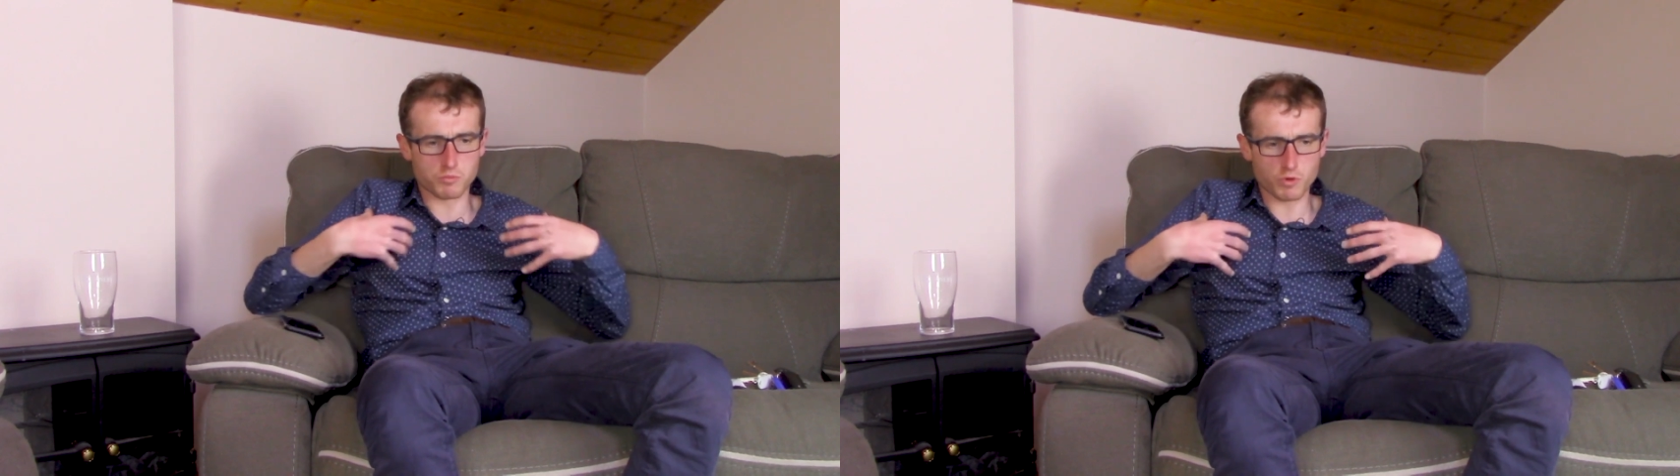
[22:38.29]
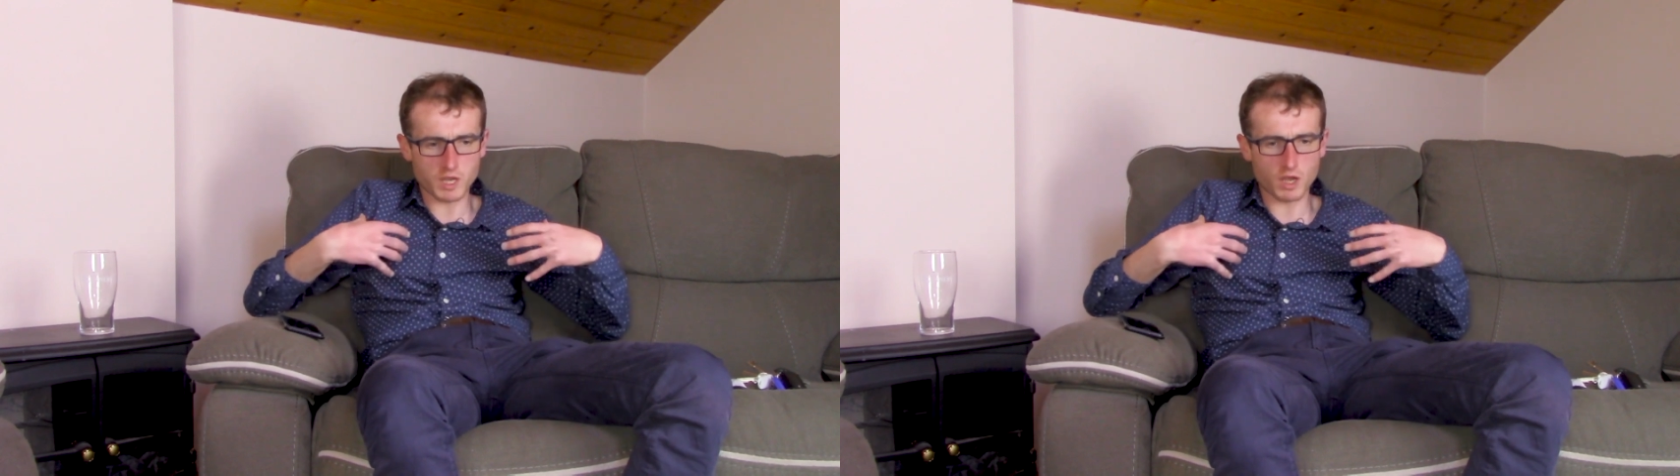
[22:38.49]

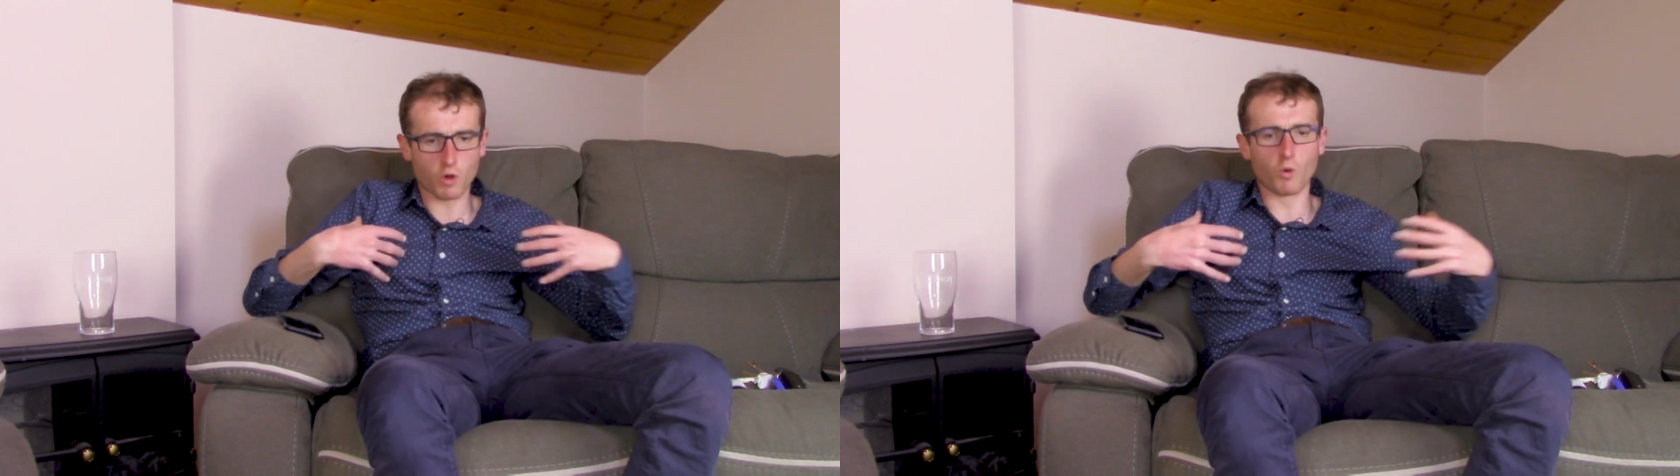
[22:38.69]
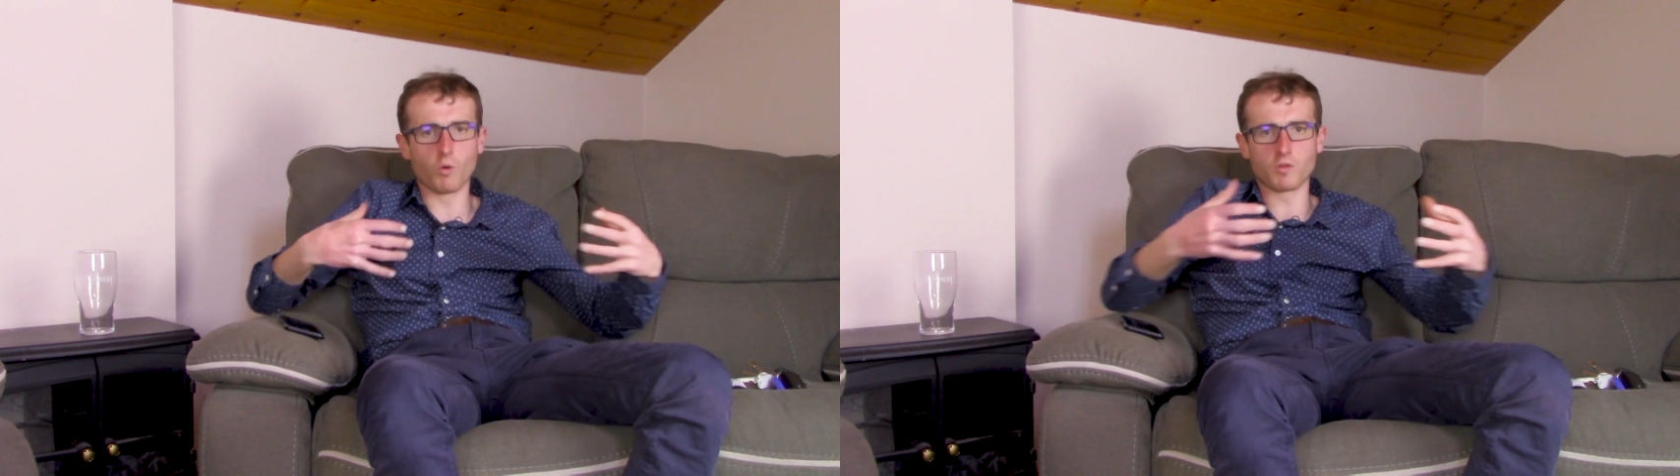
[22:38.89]
bring
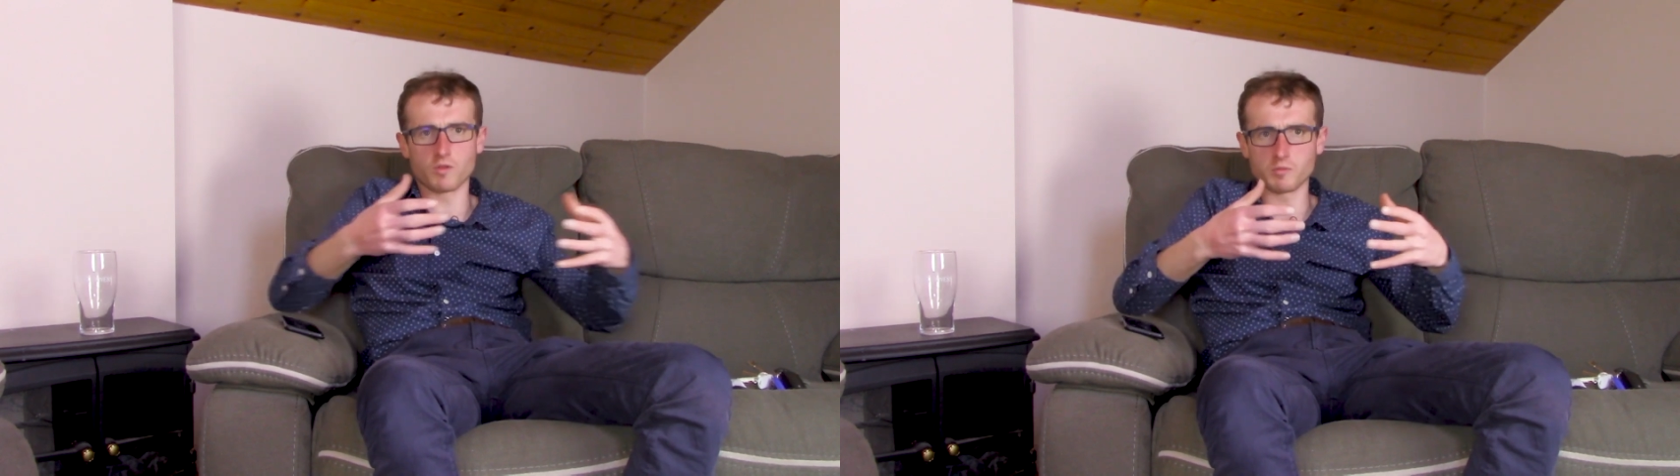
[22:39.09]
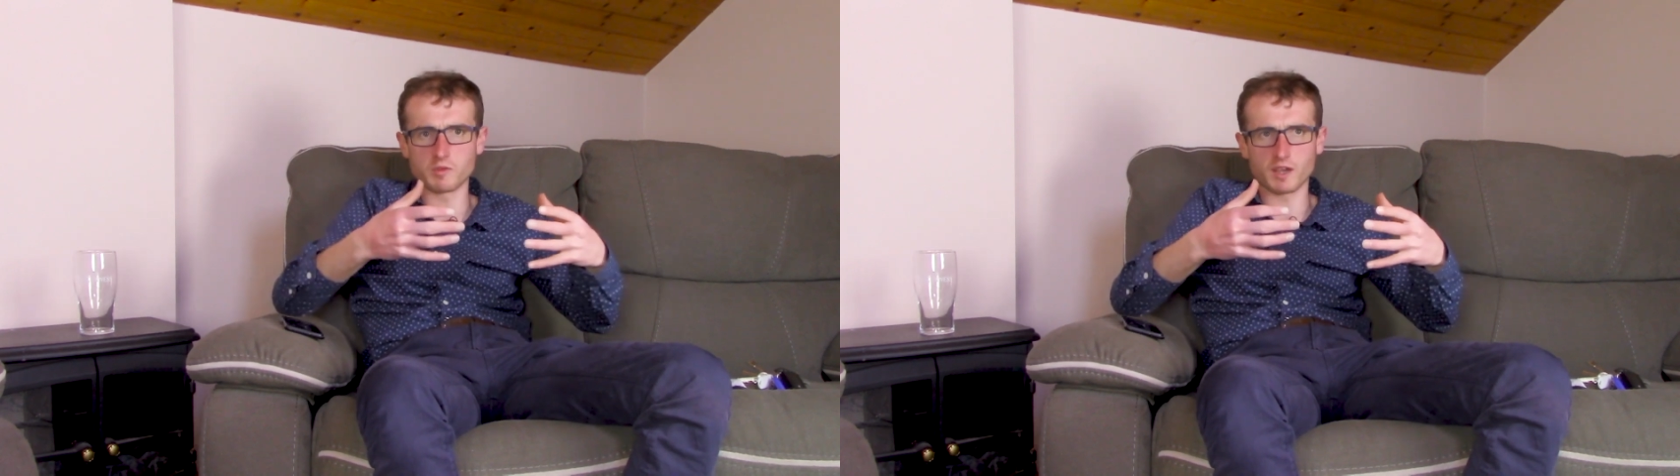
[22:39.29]
a whole
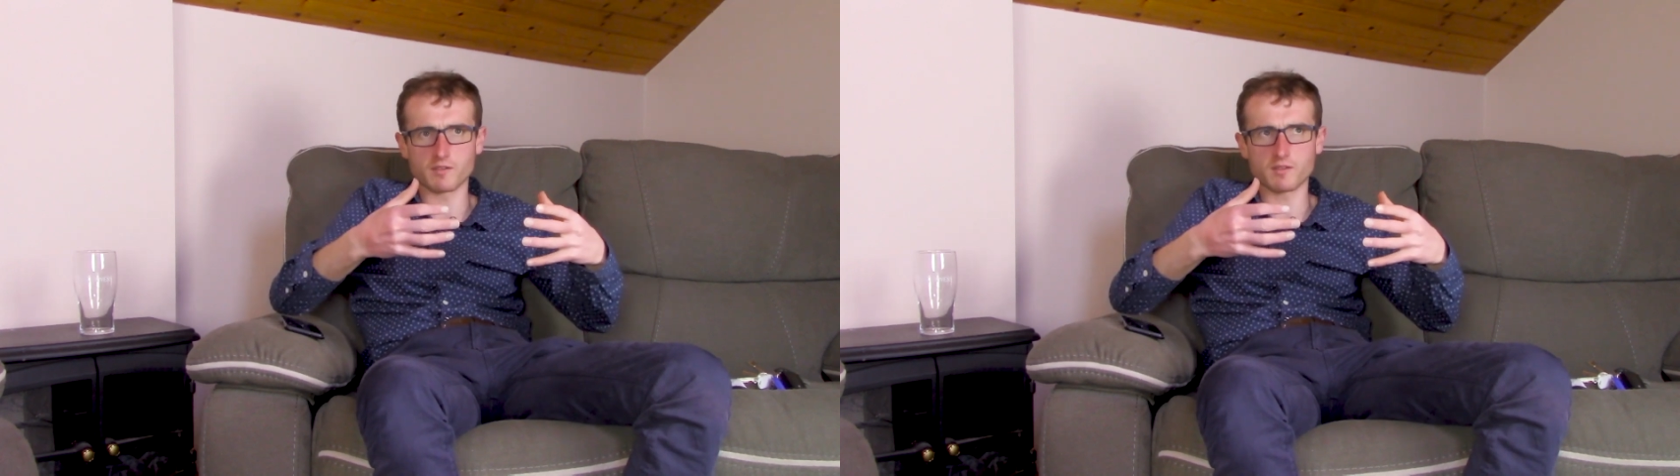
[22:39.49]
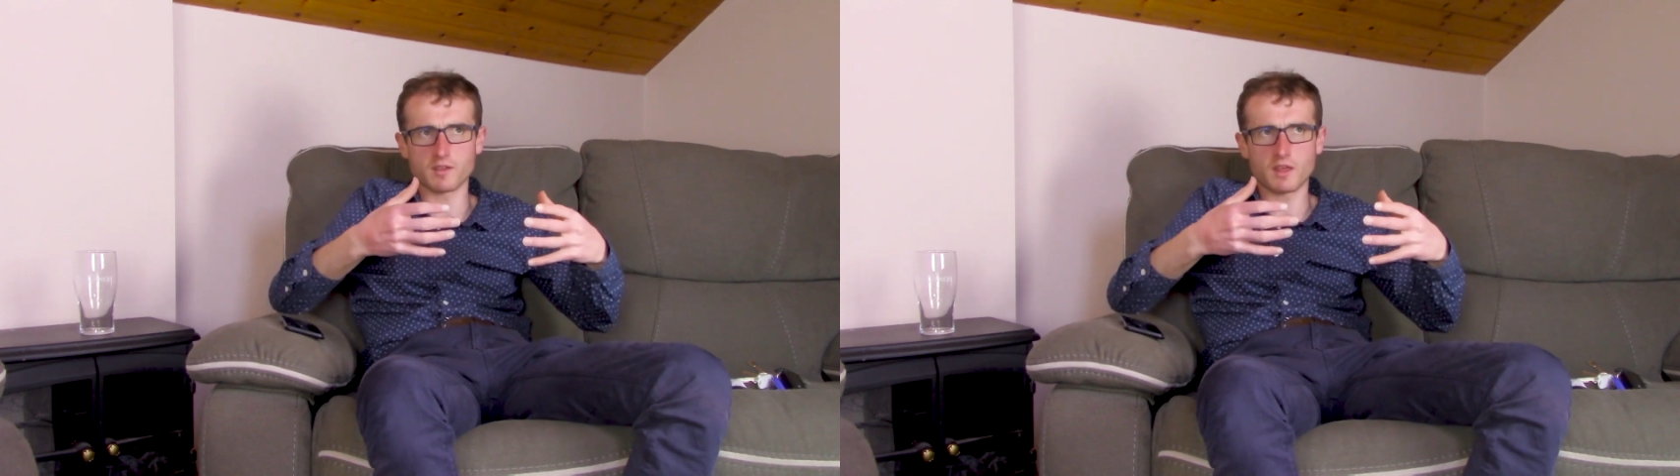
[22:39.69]

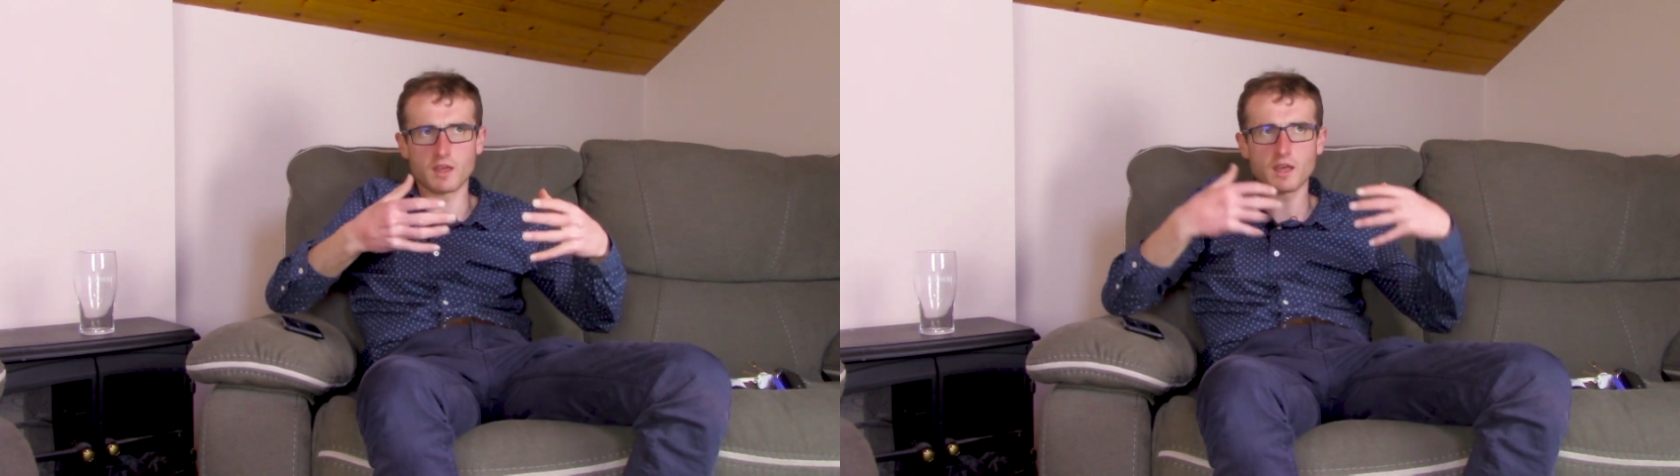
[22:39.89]
subtext,